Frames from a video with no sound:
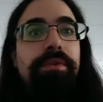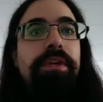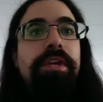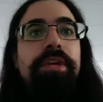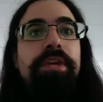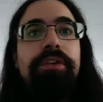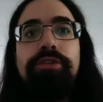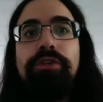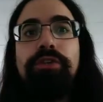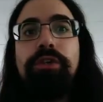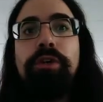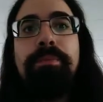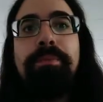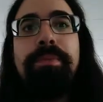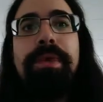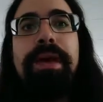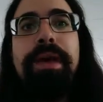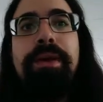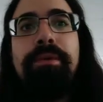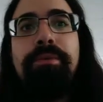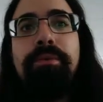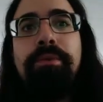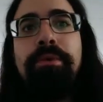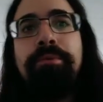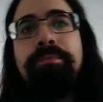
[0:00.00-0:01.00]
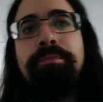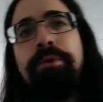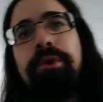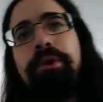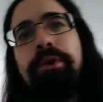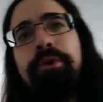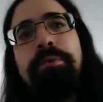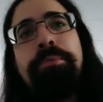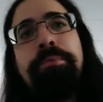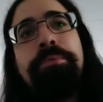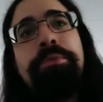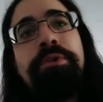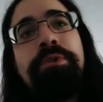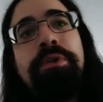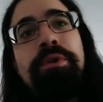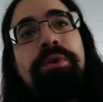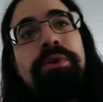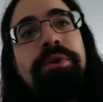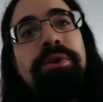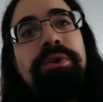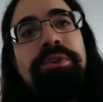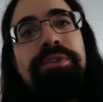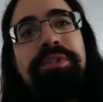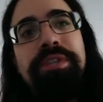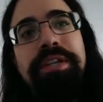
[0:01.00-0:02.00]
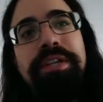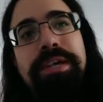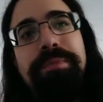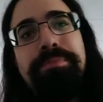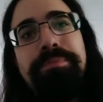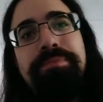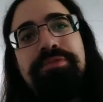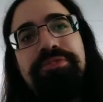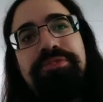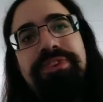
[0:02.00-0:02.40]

It's all about what Mark Rippetoe calls hip